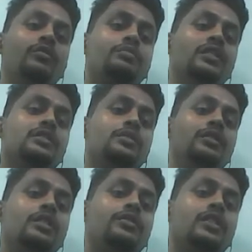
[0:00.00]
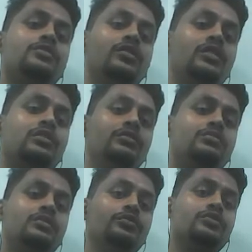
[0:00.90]
will obviously be a first order
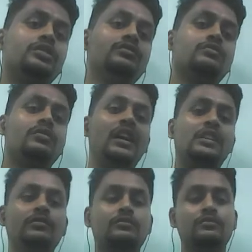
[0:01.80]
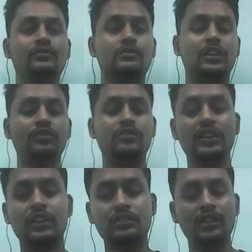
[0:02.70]
desorption process, right? I don't
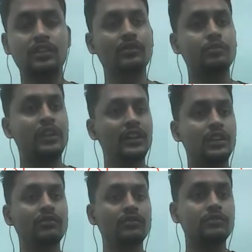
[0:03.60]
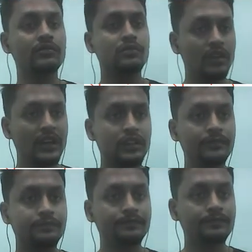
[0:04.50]
think there will be any doubt, right?
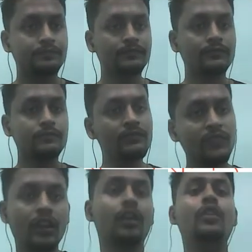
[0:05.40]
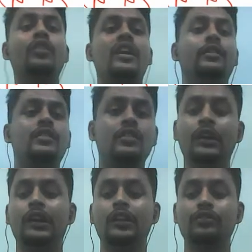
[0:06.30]
Okay.
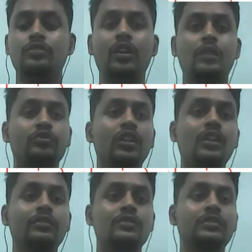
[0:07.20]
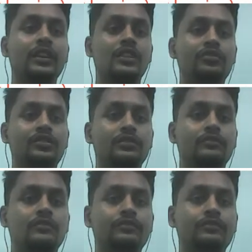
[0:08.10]
So come to the second question.